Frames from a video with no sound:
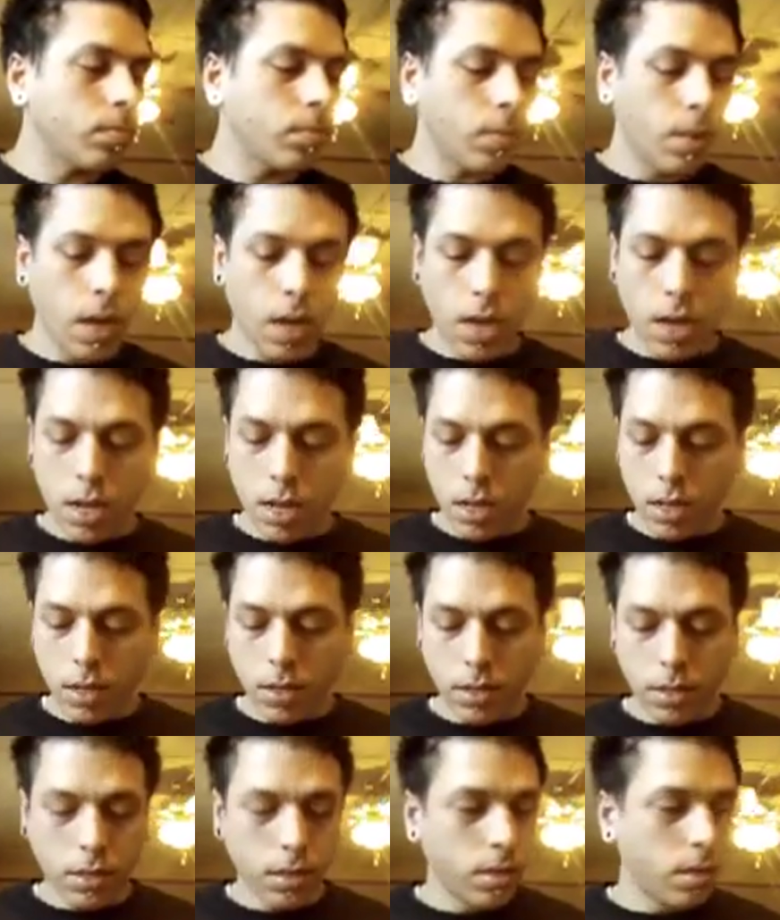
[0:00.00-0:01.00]

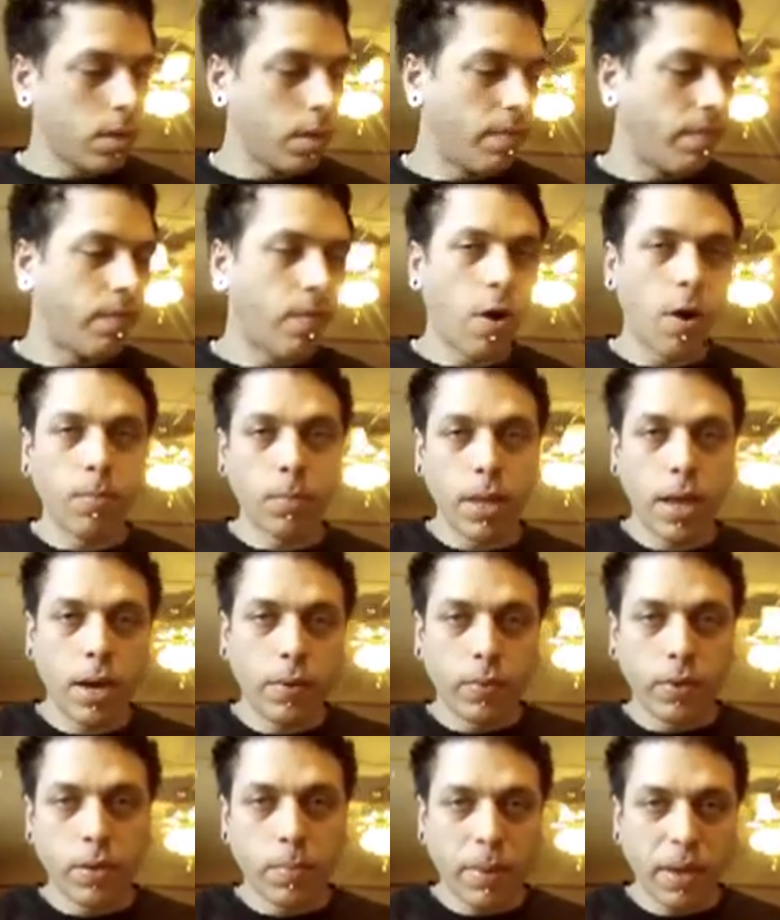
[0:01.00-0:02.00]
and farmland
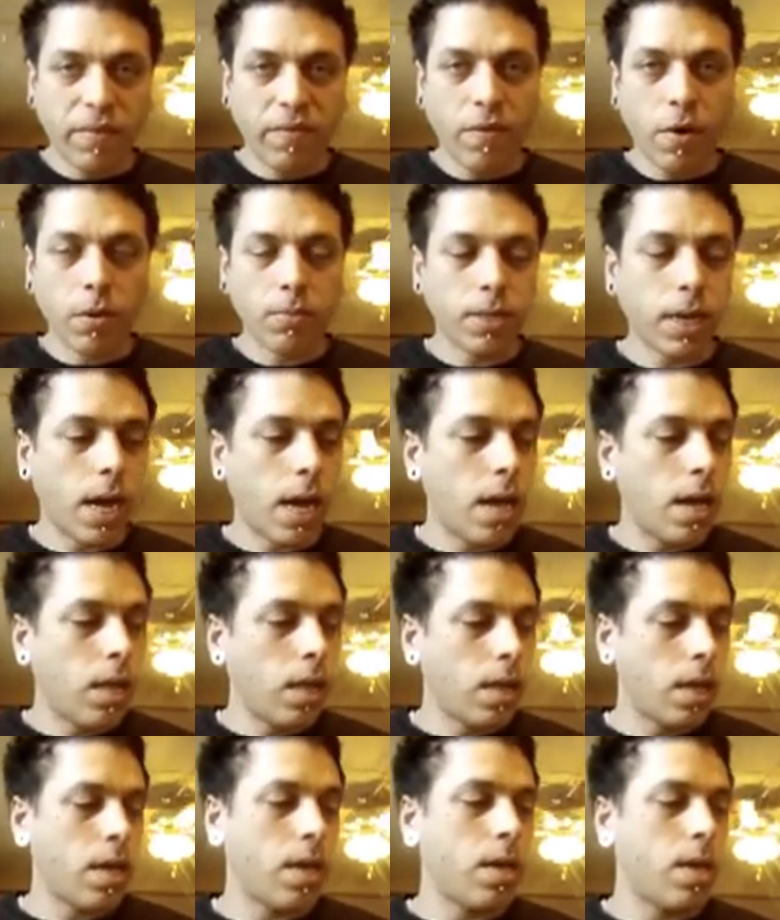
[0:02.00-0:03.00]
with the big farm
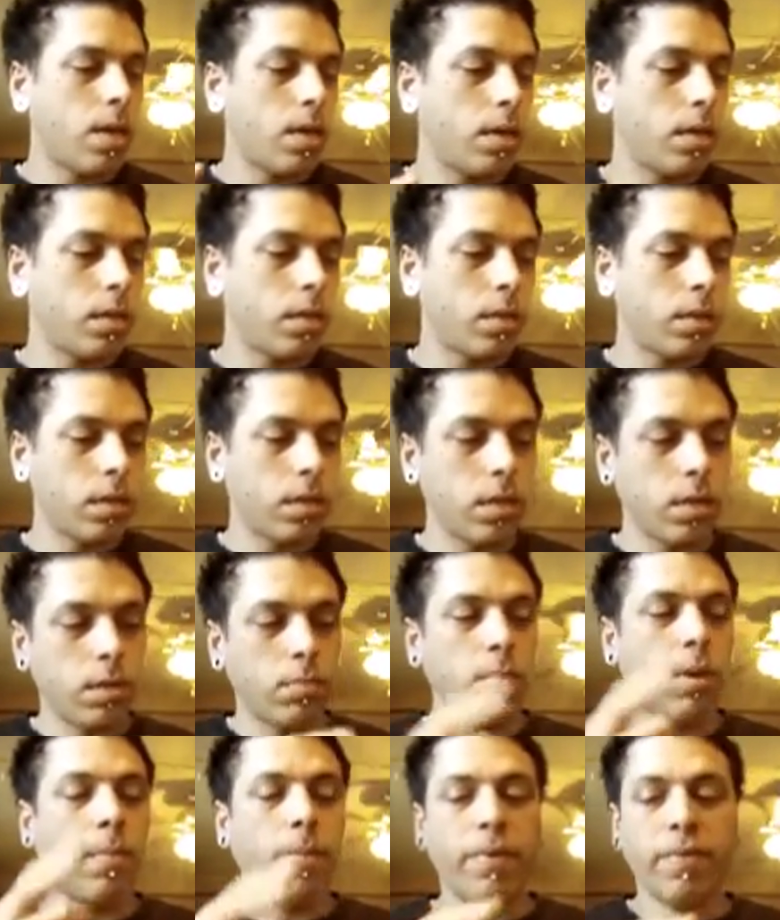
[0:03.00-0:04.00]
tile, and
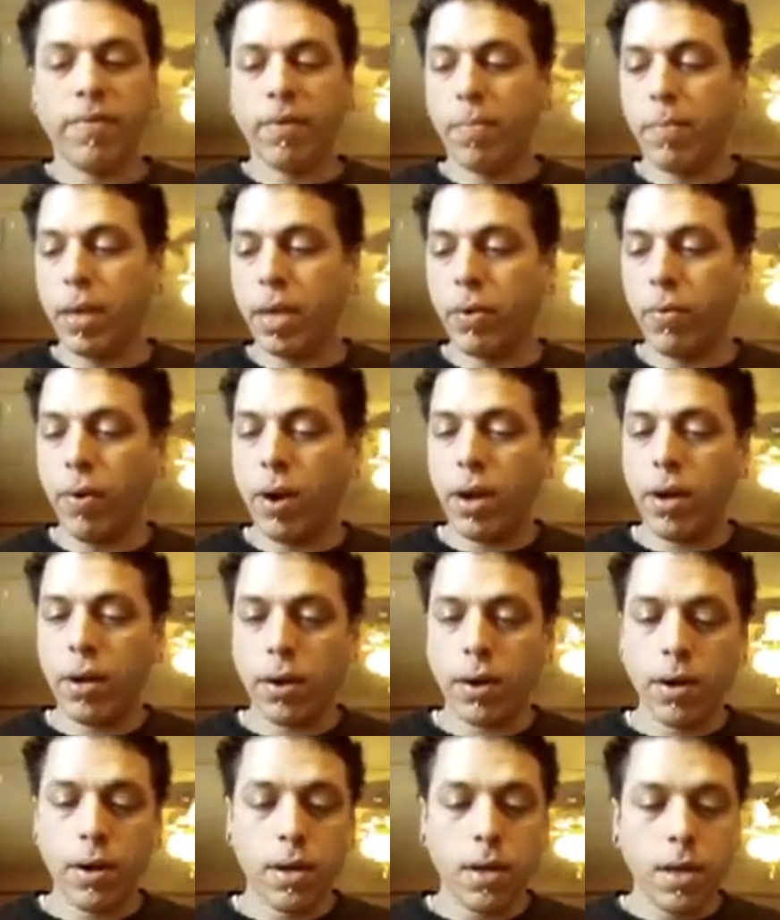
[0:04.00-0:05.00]
maybe even a big
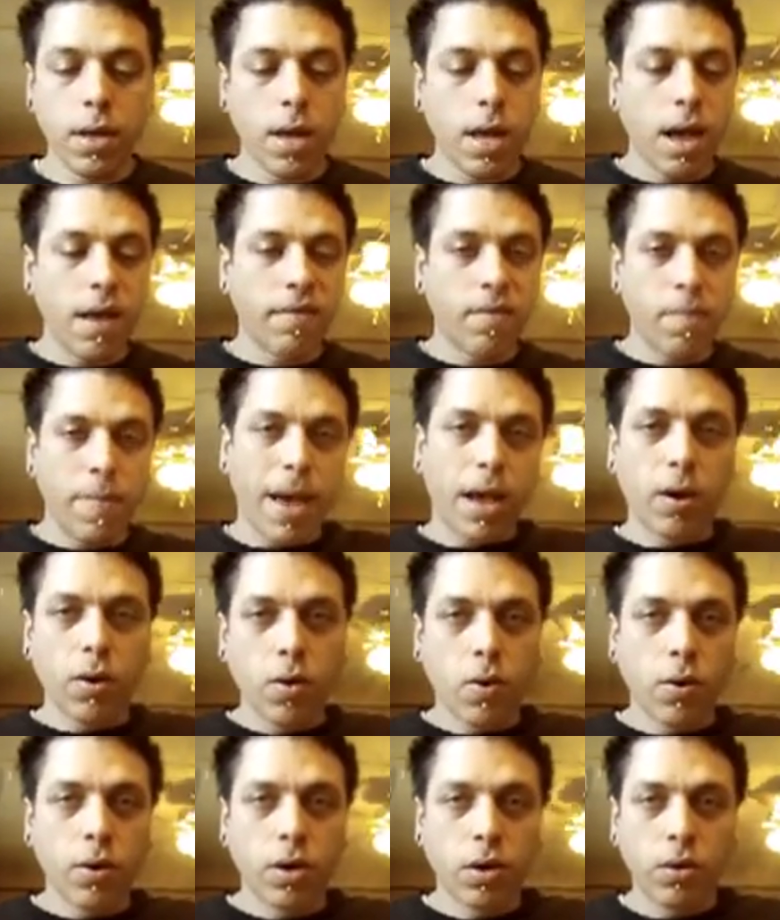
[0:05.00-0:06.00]
crater. Have the battle
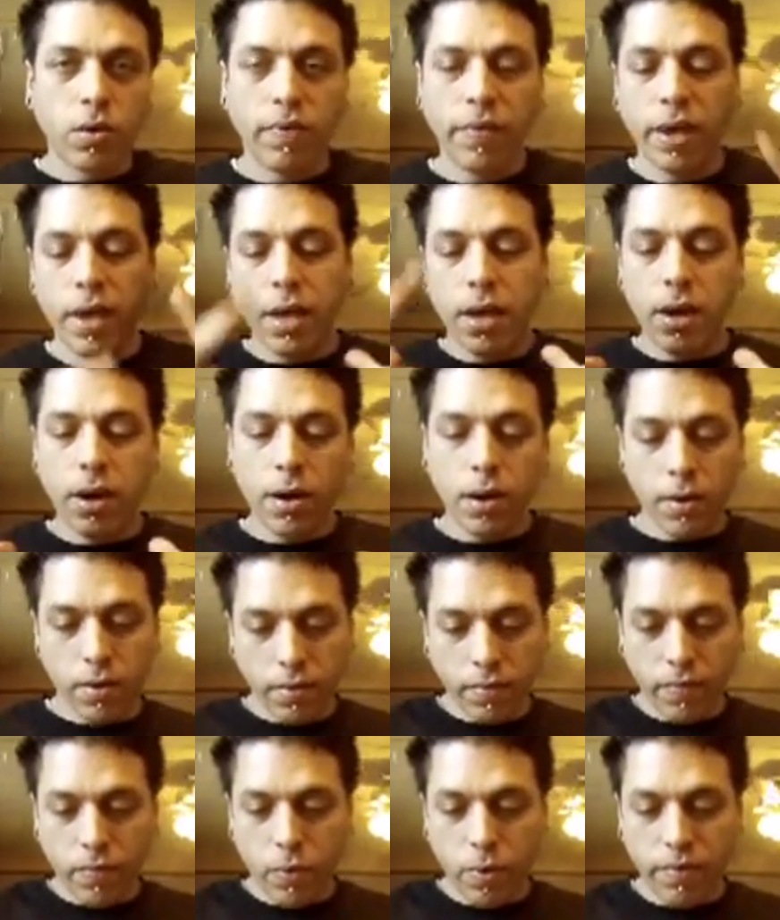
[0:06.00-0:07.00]
going on over here,
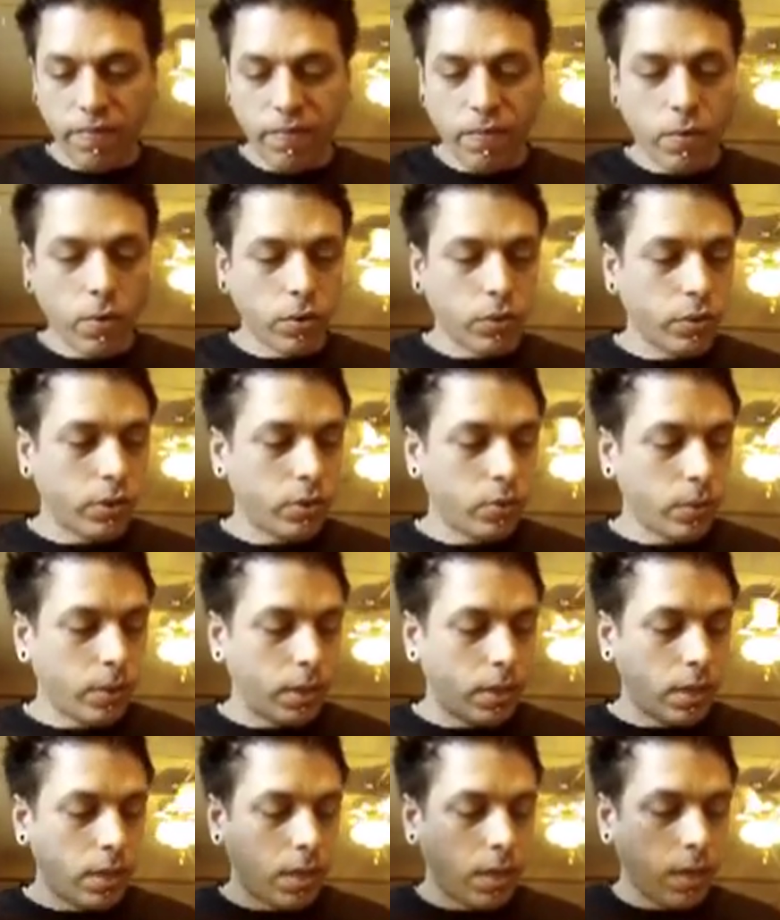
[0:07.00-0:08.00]
the wooden fortress with
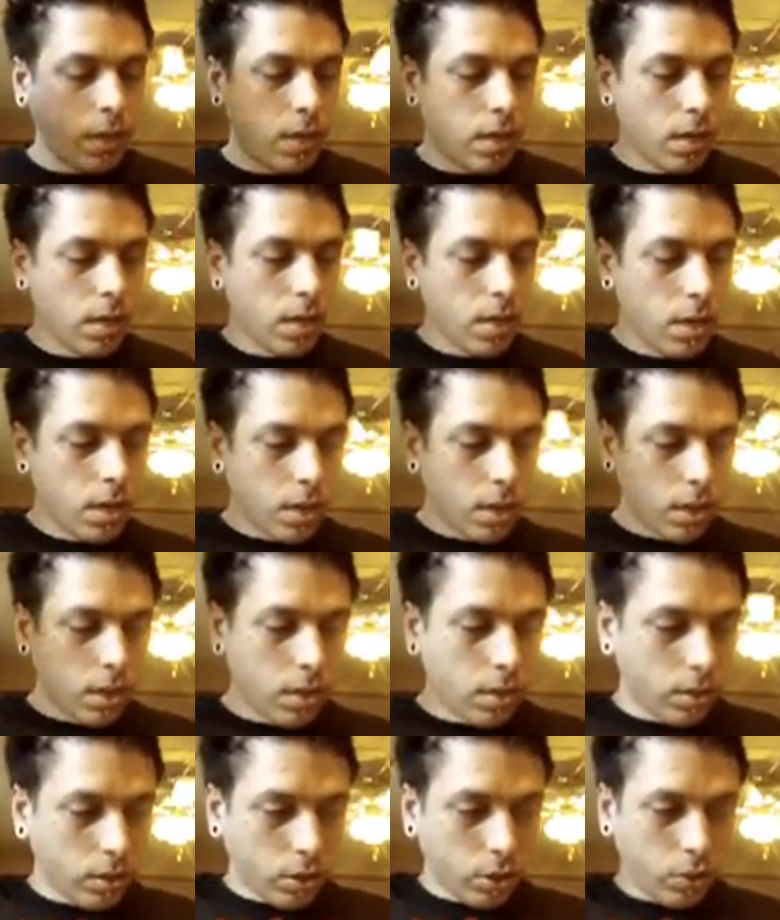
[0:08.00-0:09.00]
the
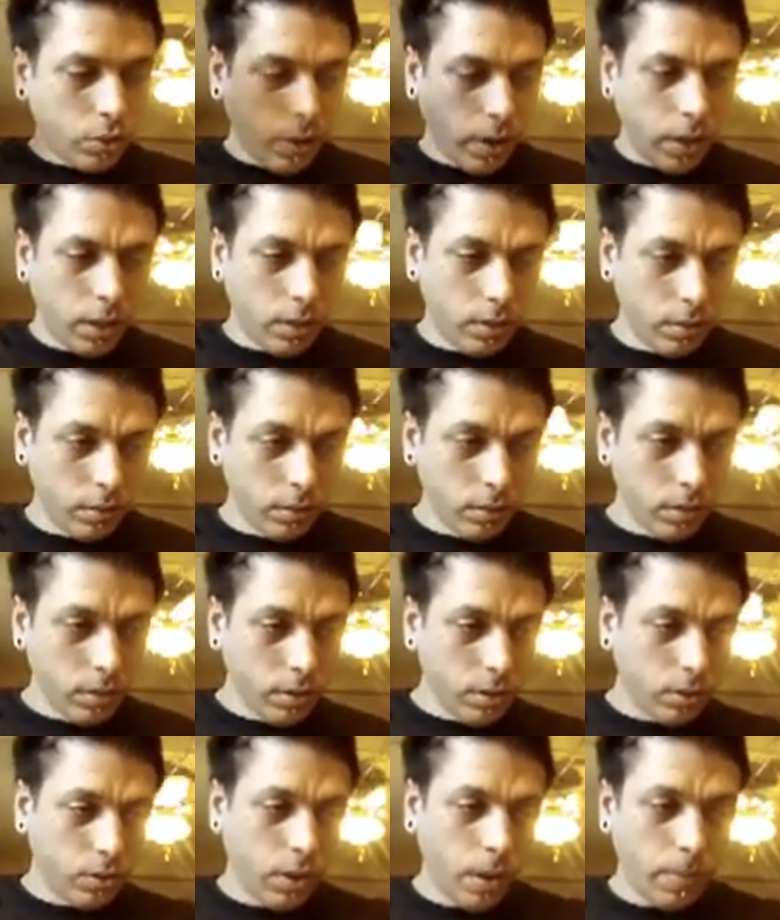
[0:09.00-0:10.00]
destroyed
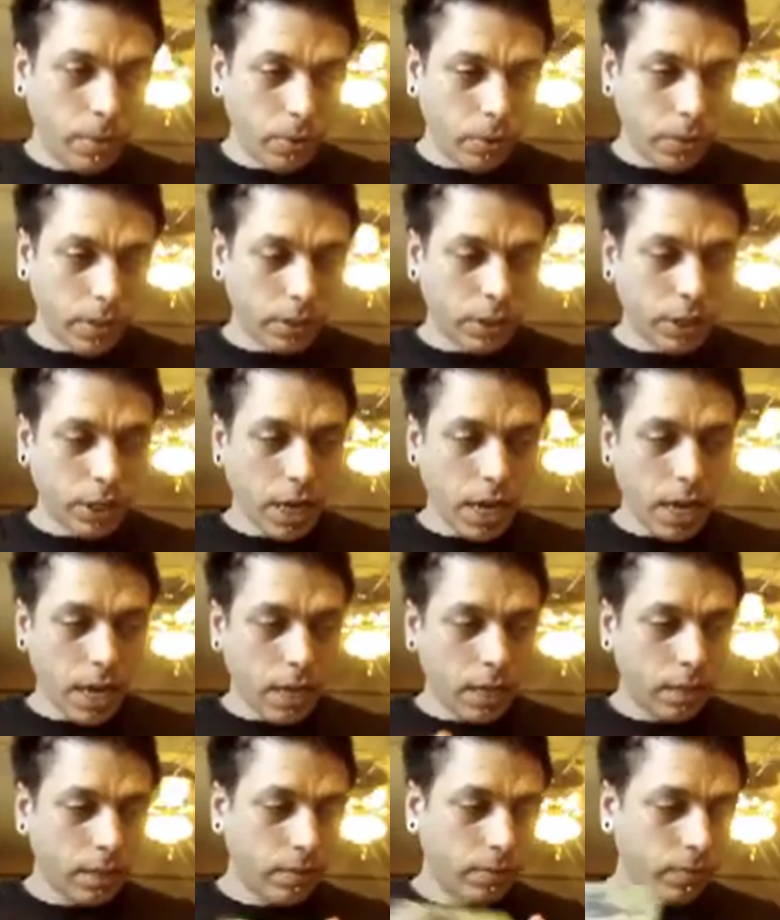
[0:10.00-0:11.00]

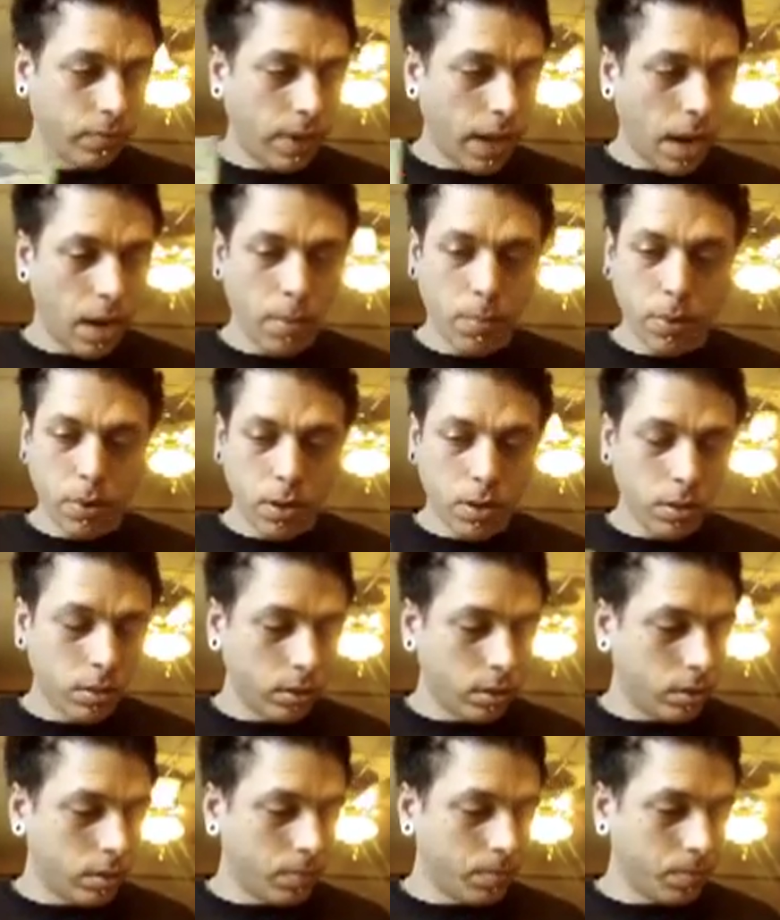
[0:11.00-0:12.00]
trebuchets and
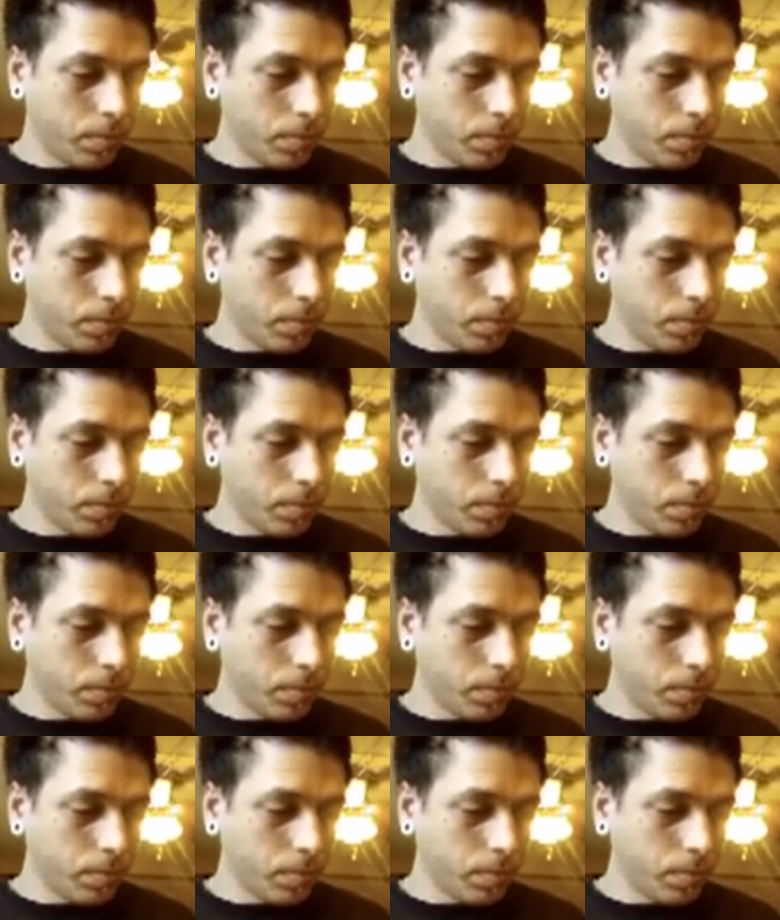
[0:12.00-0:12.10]
catapults,